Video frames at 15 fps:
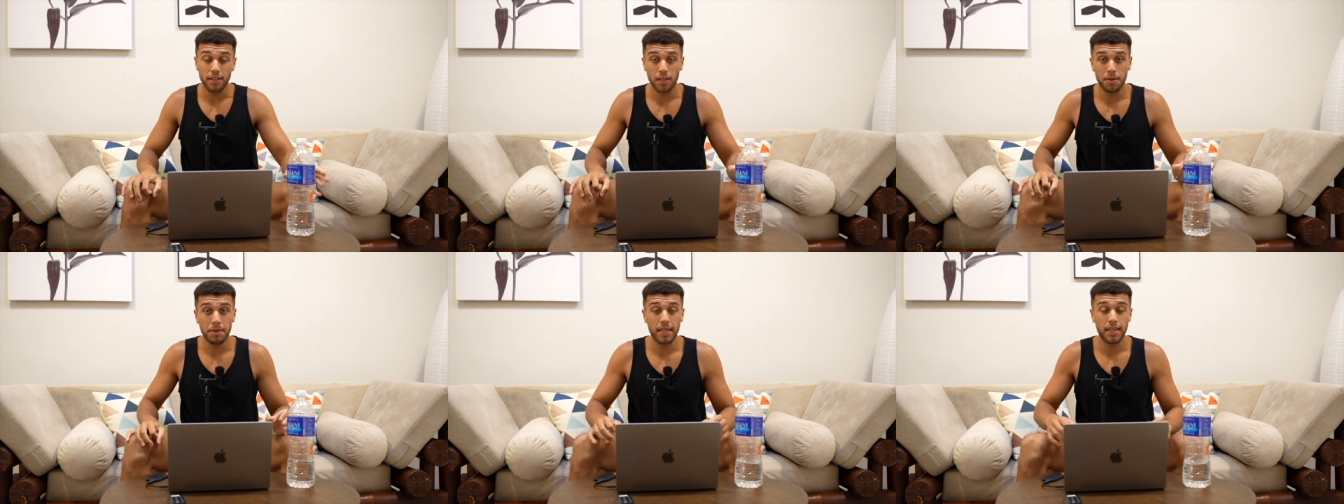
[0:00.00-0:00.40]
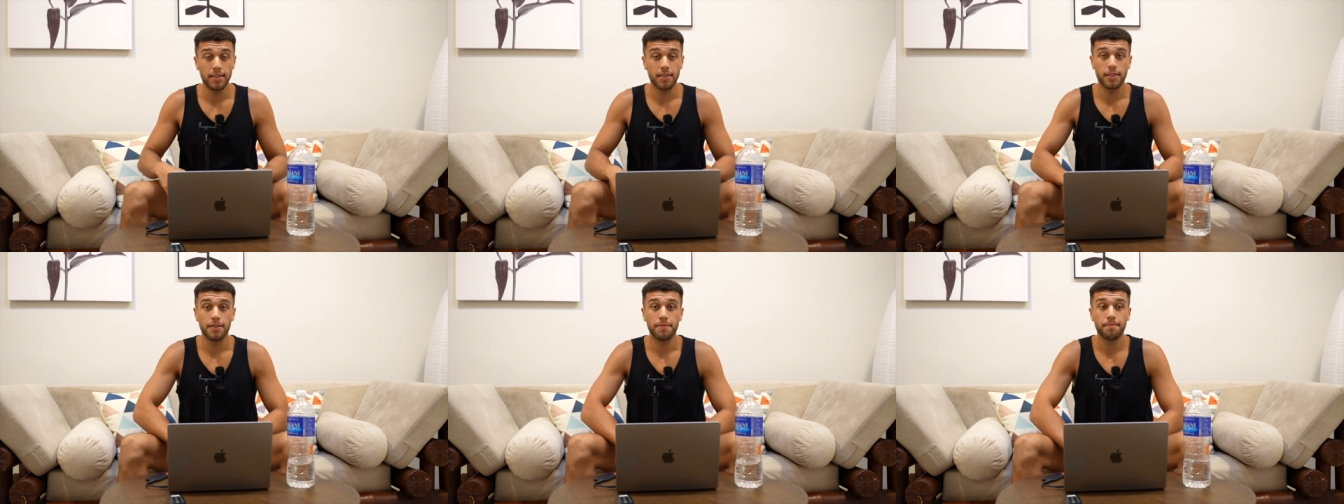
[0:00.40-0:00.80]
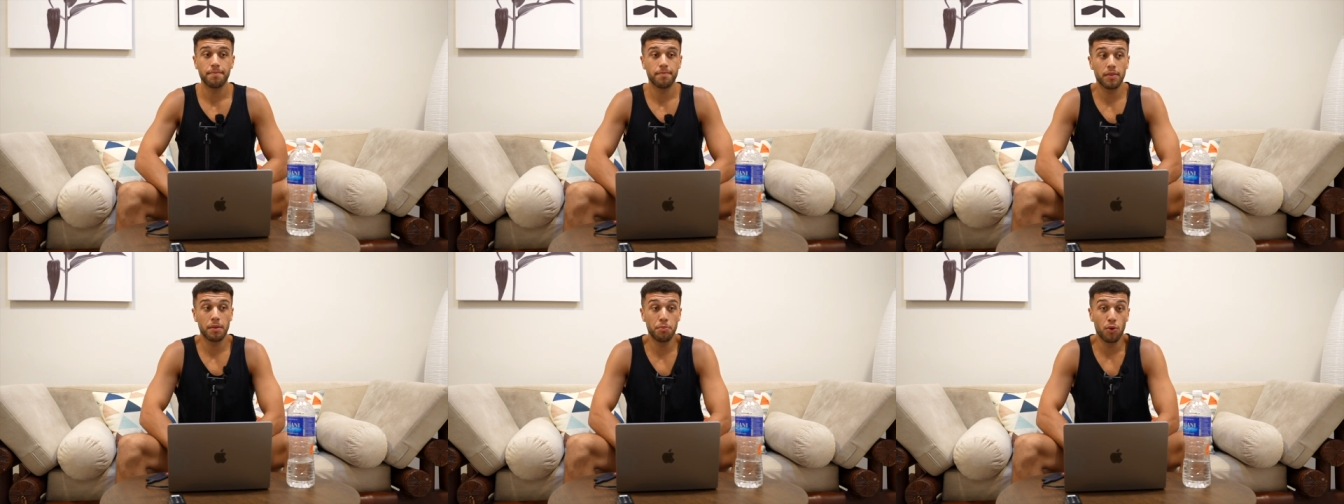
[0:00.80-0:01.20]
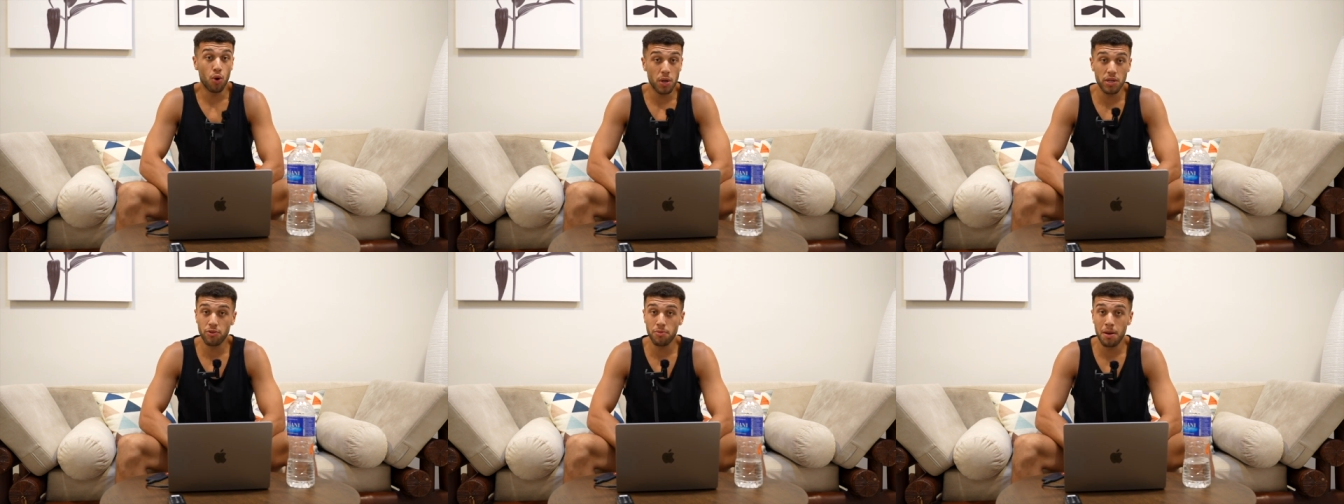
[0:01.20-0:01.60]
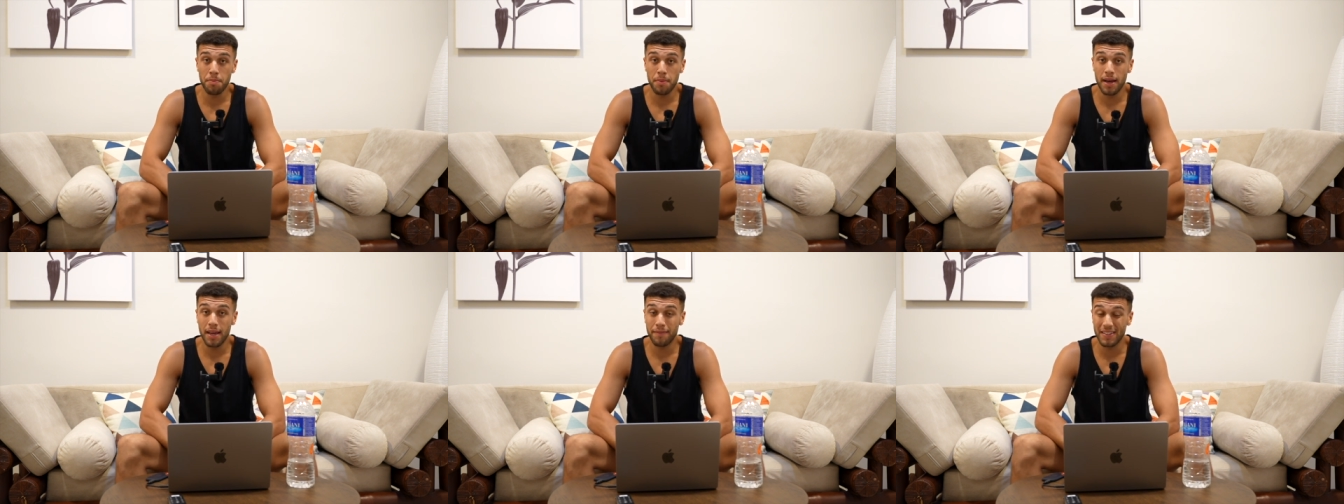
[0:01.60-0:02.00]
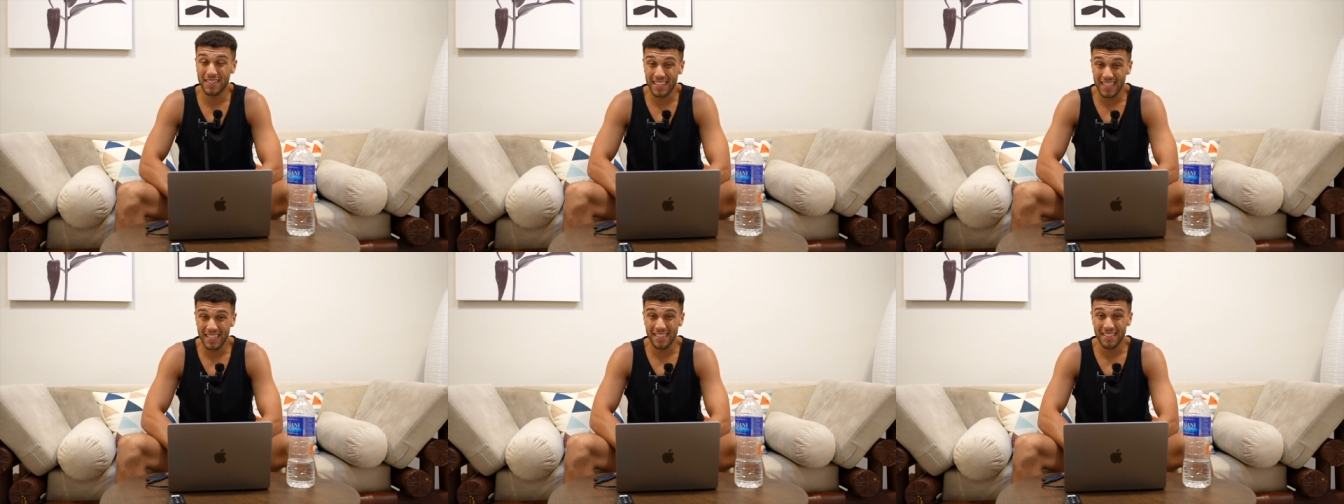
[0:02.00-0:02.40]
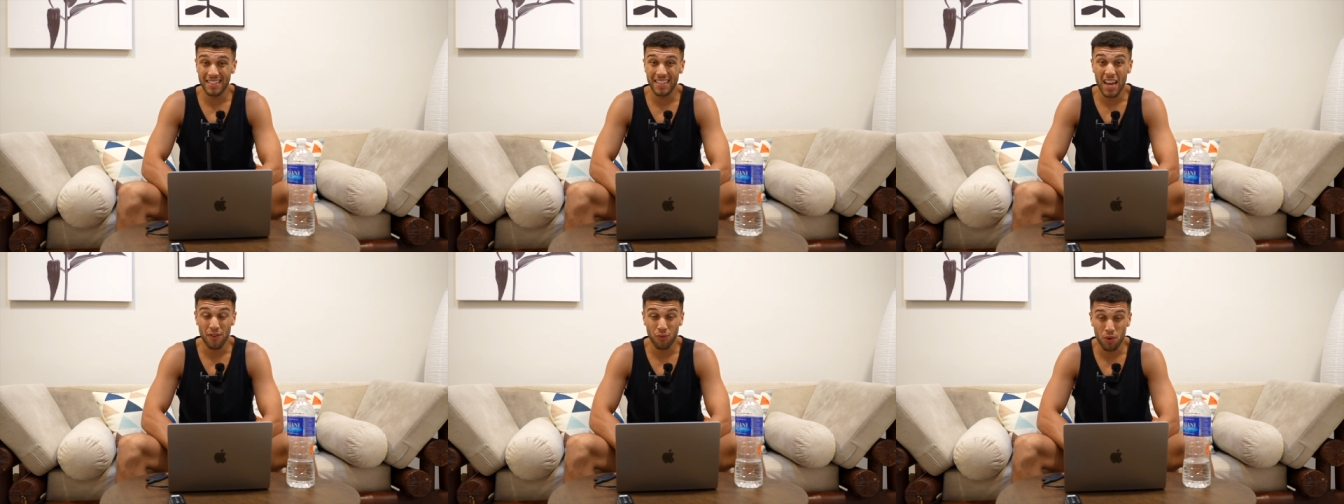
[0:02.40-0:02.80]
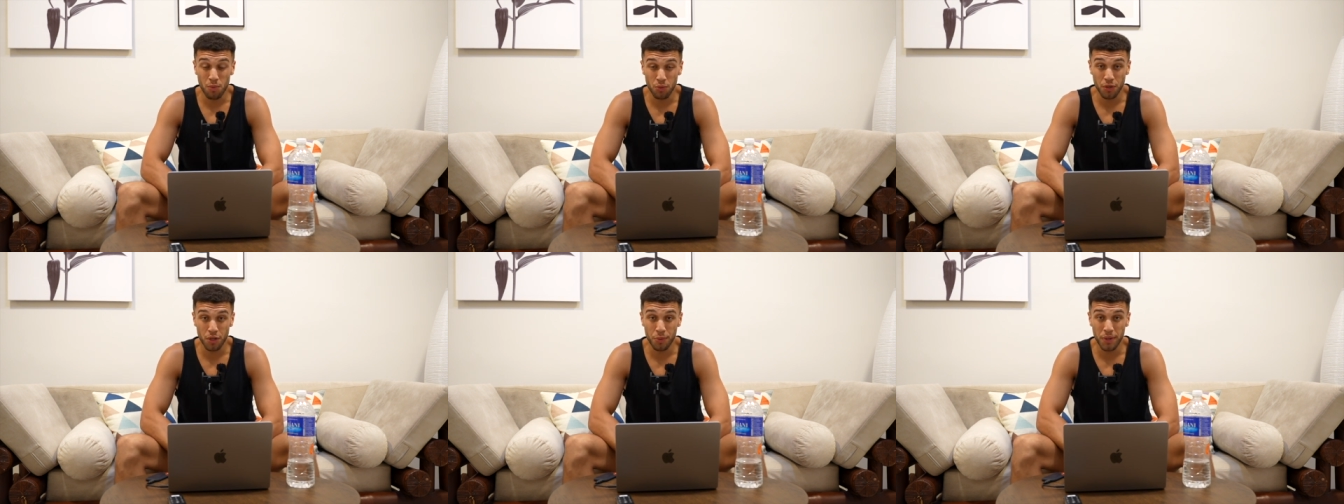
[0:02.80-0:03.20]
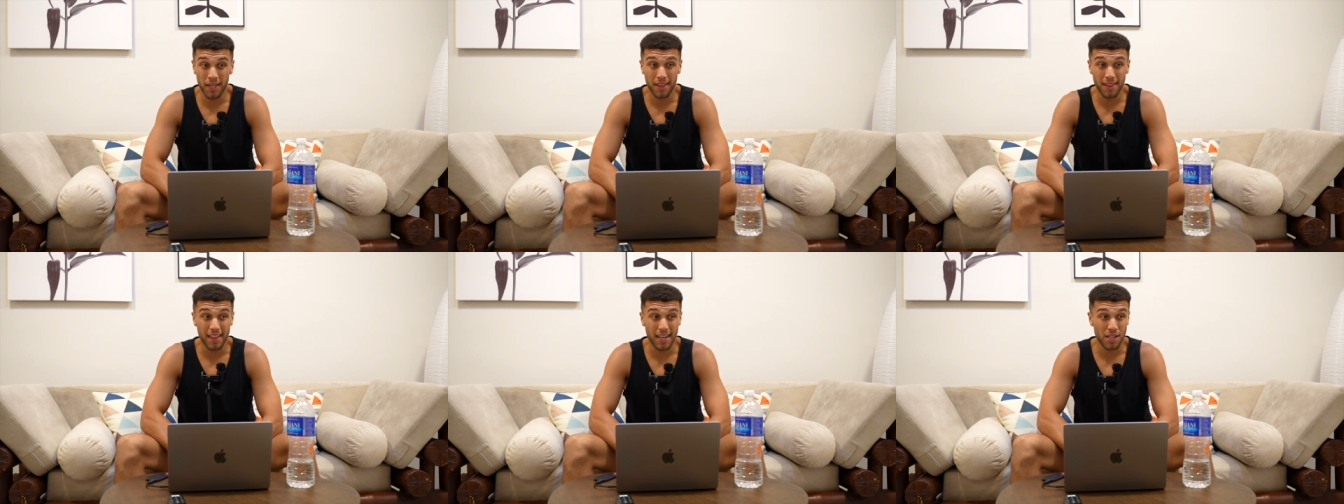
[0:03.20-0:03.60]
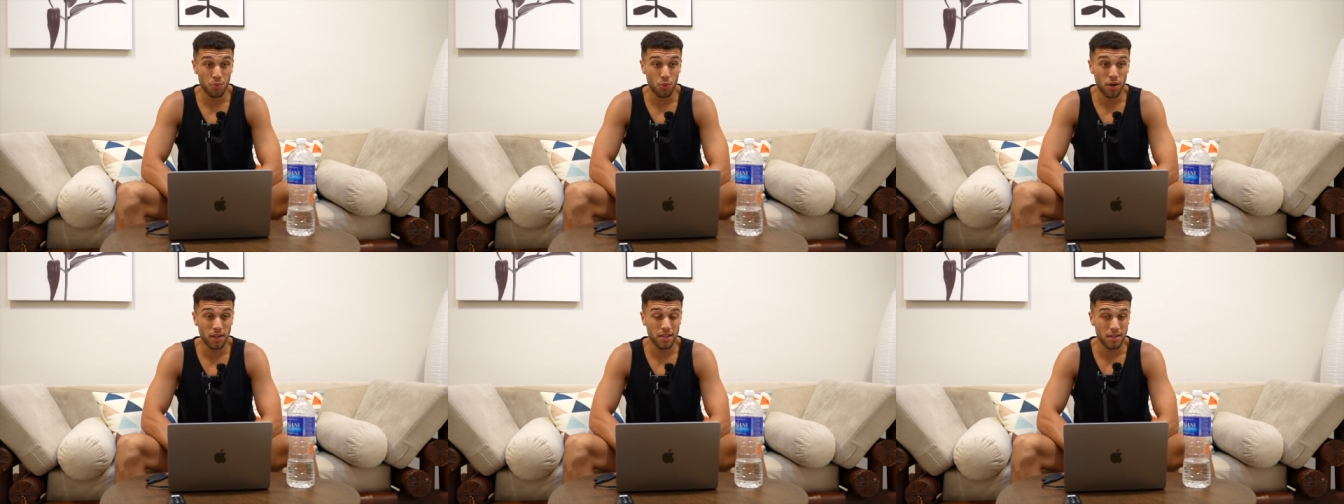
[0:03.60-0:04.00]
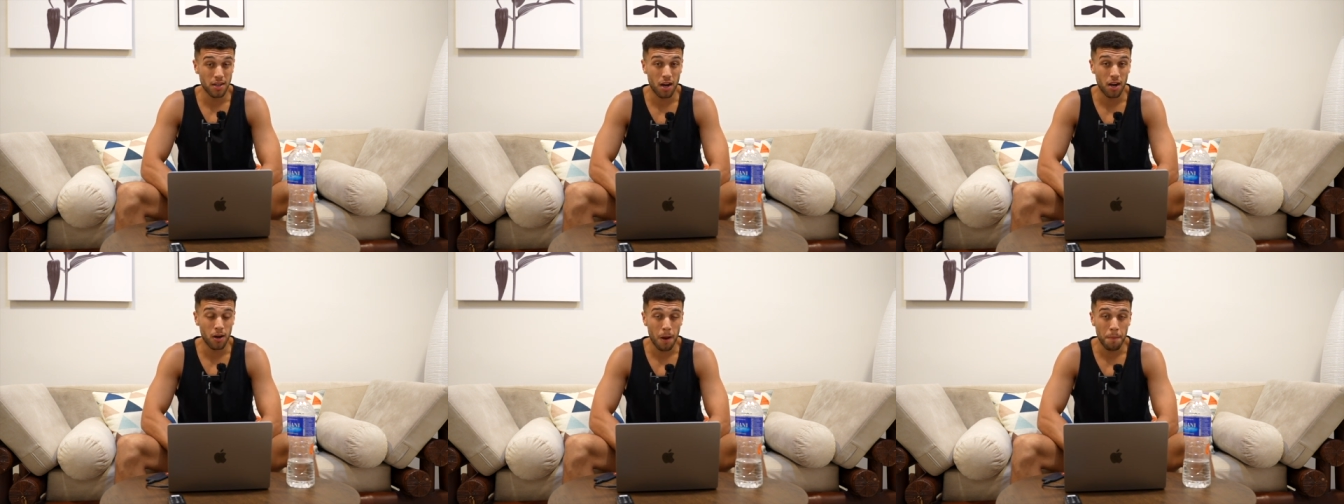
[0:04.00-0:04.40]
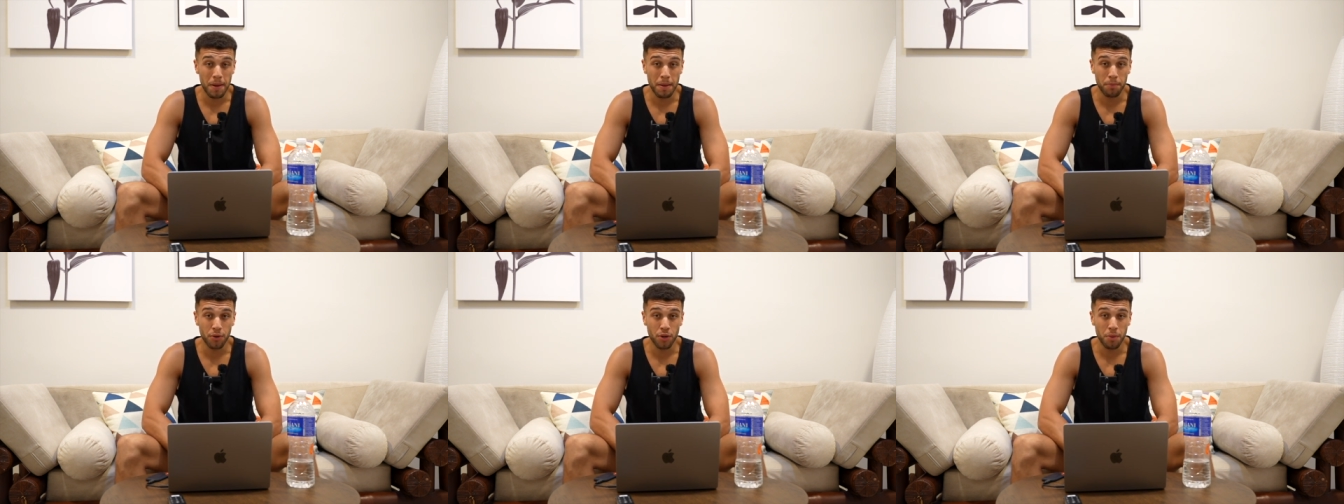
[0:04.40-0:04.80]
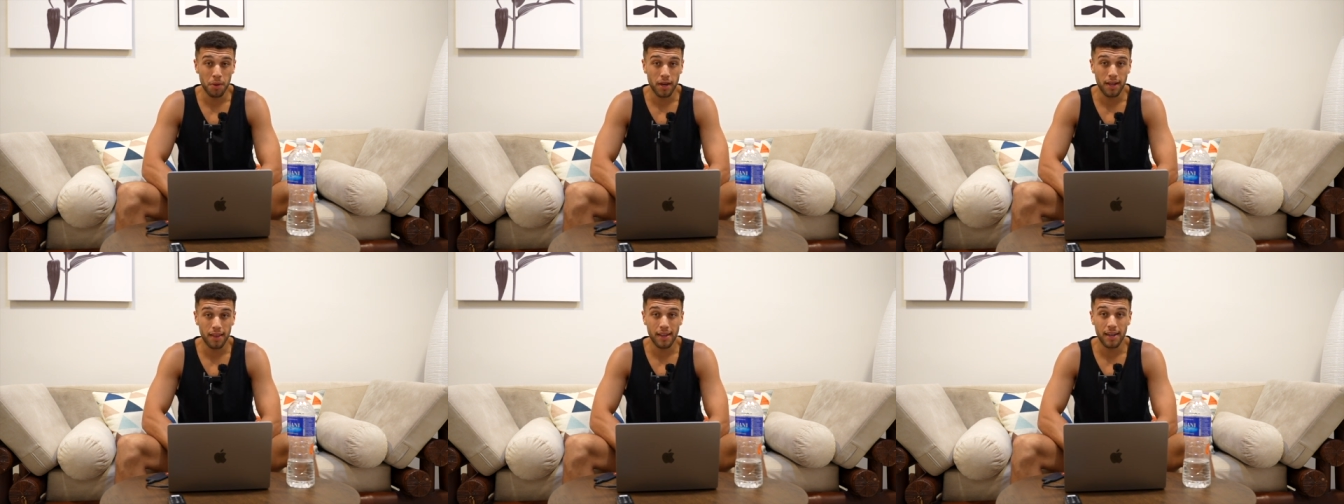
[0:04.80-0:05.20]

it's going to be easy but always remember, if it's easy, everyone will do it. That's why there's not a lot of people doing it.